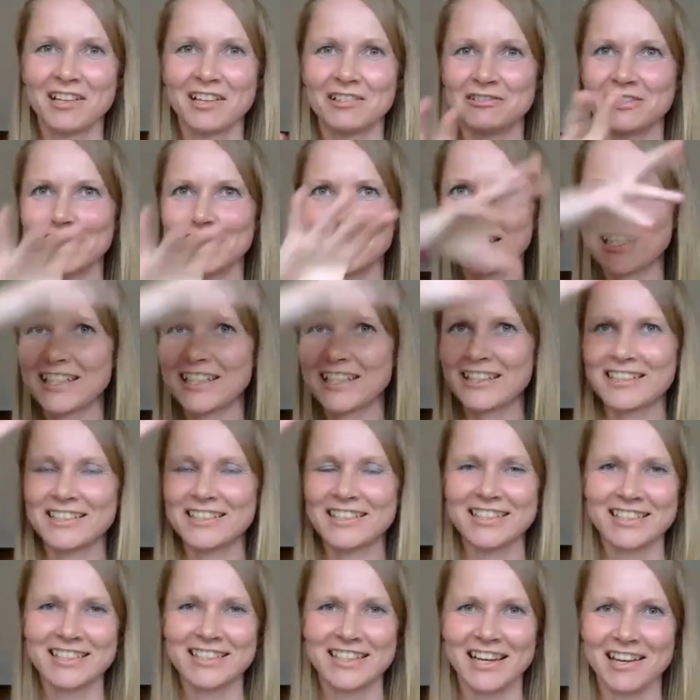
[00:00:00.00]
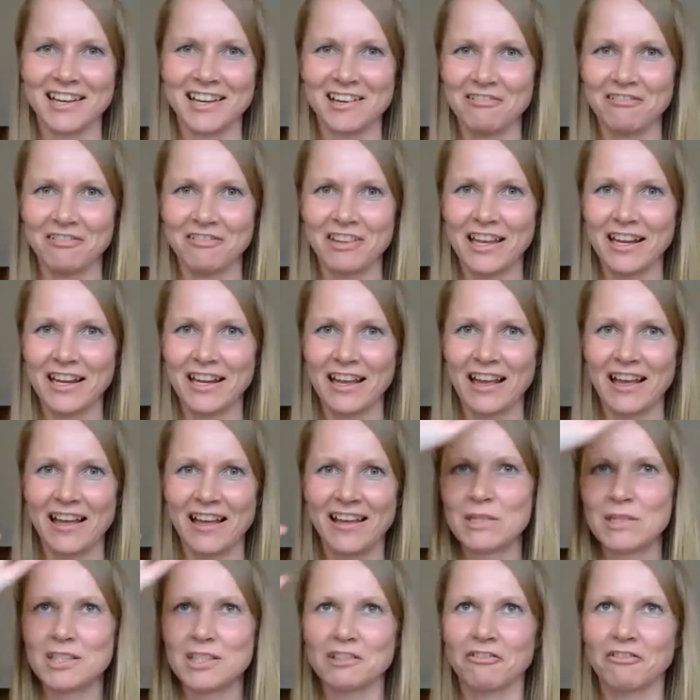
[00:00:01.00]
ridiculous kind of like
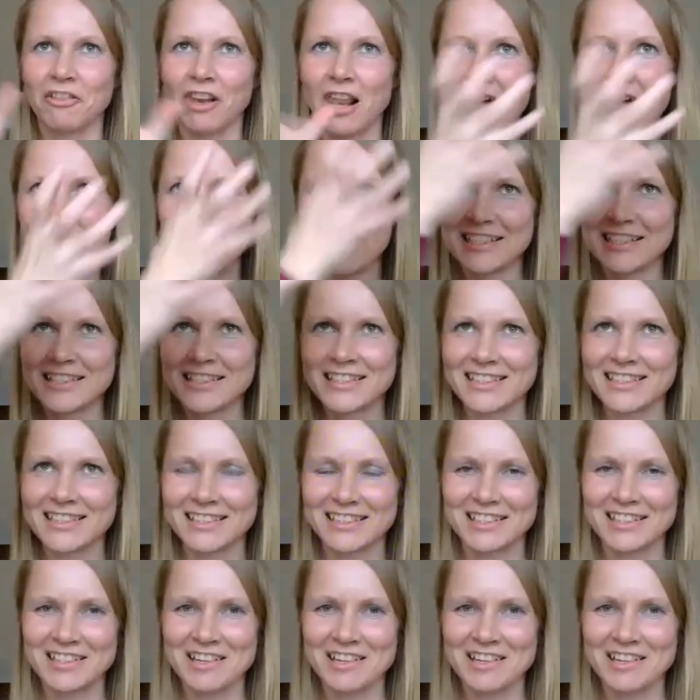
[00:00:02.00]
image of light,